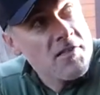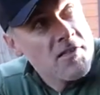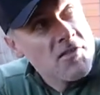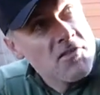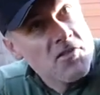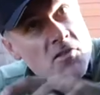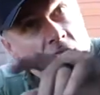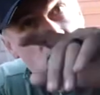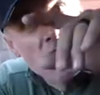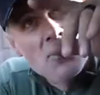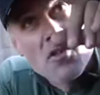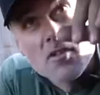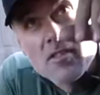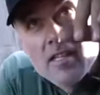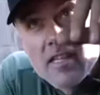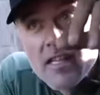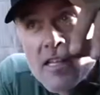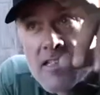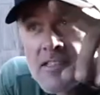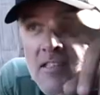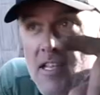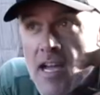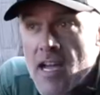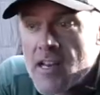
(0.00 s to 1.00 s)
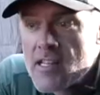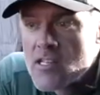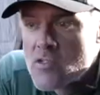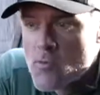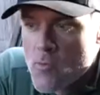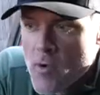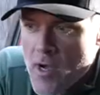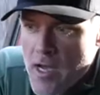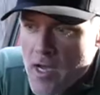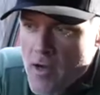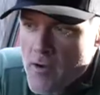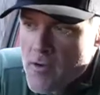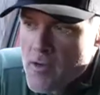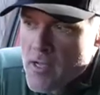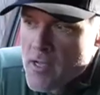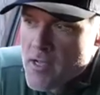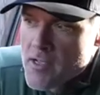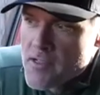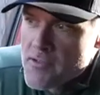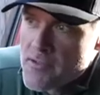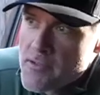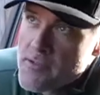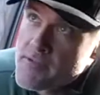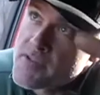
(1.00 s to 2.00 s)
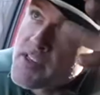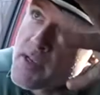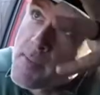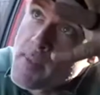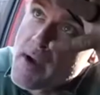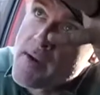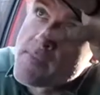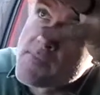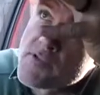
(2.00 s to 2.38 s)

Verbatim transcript: to Susan on the inside as well. Some of